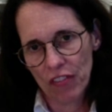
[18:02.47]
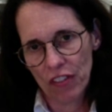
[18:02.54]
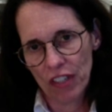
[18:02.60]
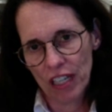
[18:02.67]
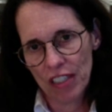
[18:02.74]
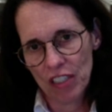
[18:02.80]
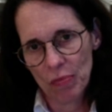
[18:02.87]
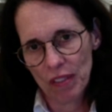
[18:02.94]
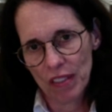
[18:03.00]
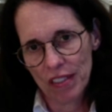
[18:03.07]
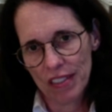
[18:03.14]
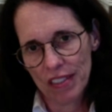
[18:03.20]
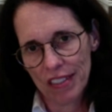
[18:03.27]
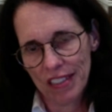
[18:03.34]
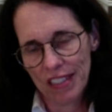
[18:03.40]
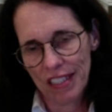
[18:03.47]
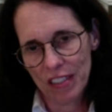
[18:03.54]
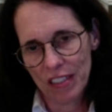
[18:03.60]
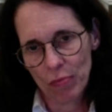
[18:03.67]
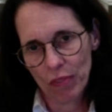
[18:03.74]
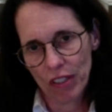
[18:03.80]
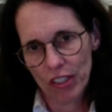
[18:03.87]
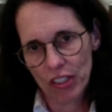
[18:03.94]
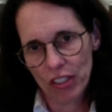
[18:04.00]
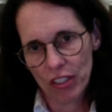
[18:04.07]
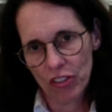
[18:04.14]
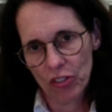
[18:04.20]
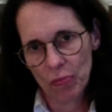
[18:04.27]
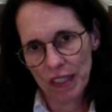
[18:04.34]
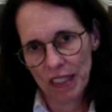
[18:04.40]
for hospitals to test blood
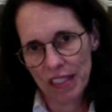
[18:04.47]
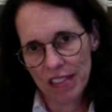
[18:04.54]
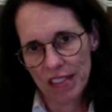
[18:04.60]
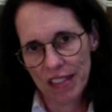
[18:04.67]
sugars because